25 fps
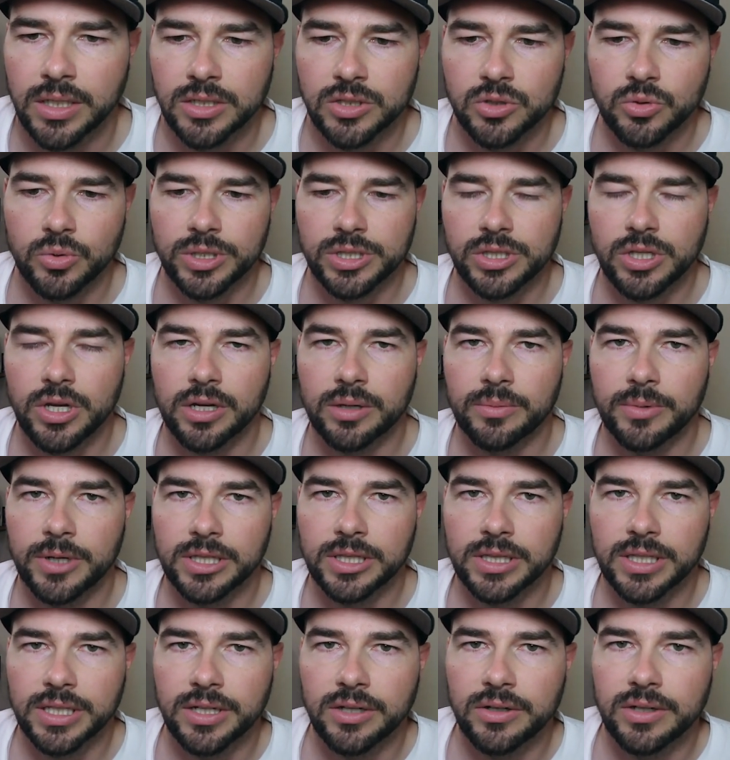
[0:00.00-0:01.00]
So what he's talking
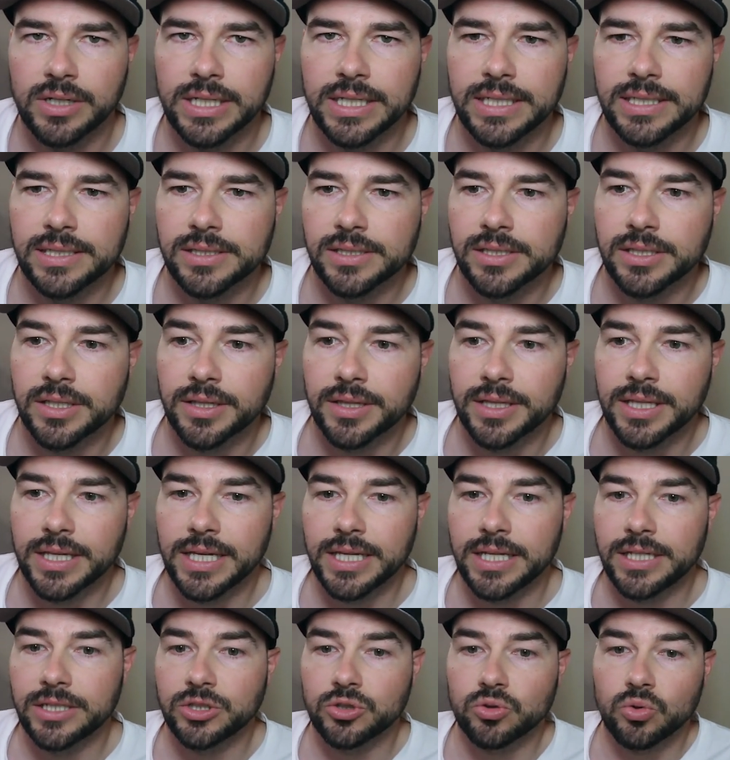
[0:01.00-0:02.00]
about there is
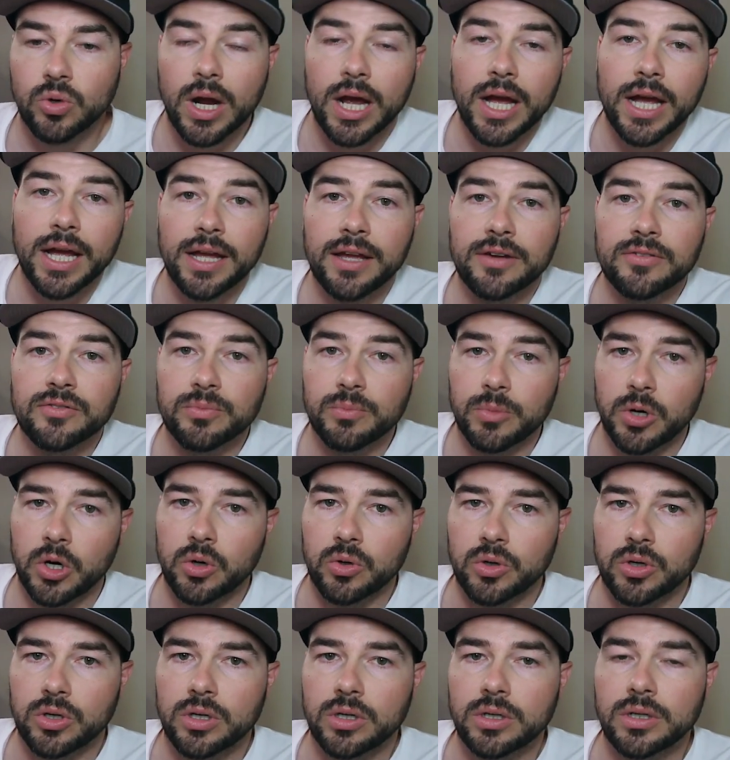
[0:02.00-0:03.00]
the drive
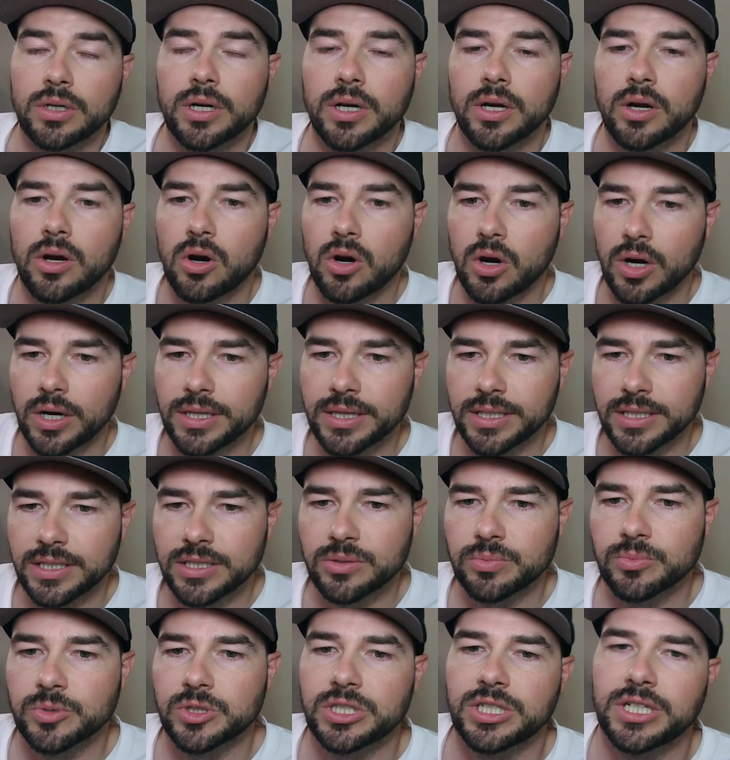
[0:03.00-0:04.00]
motor on
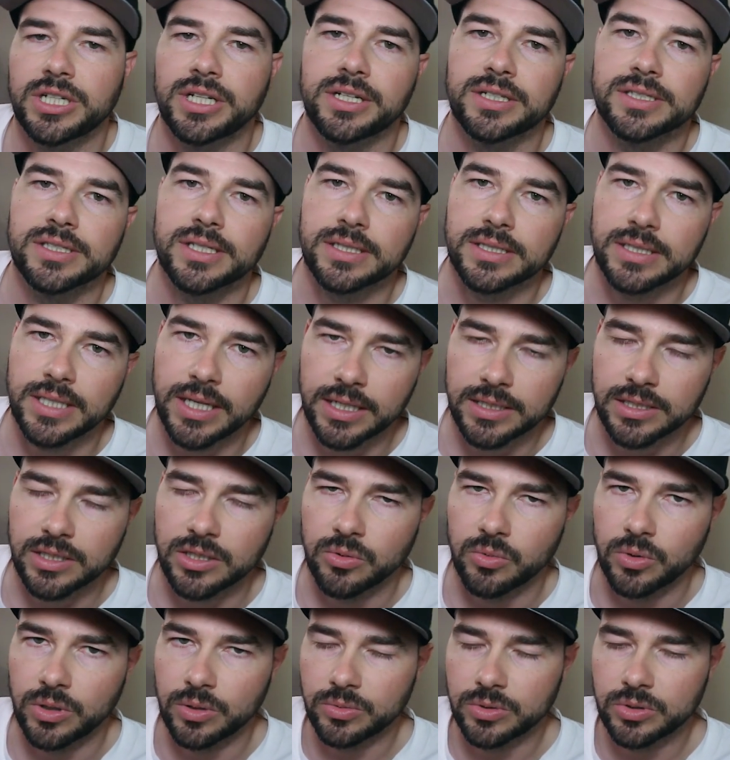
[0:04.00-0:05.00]
this machine is a
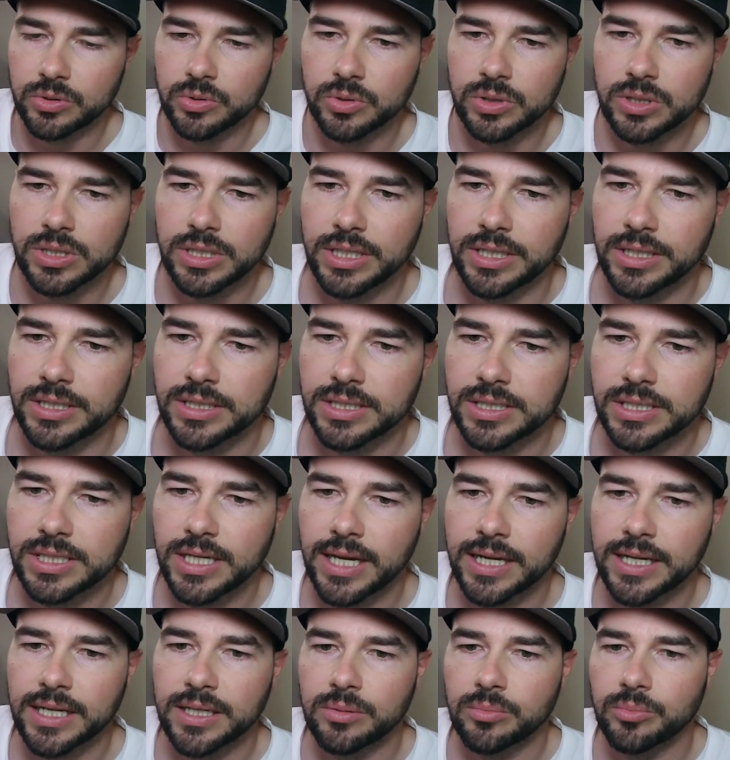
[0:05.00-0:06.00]
Tesla one, which we'll see in a
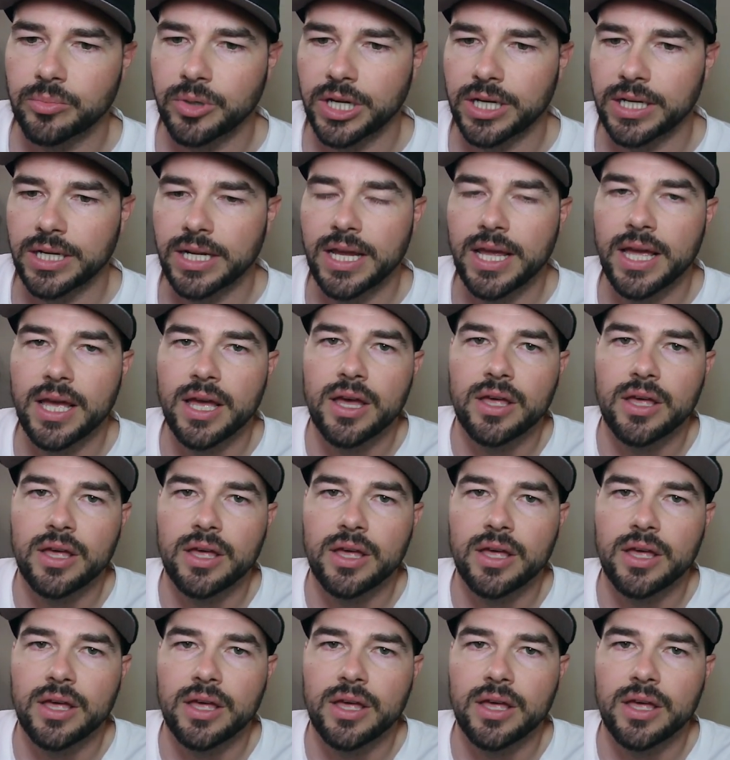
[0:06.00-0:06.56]
second, but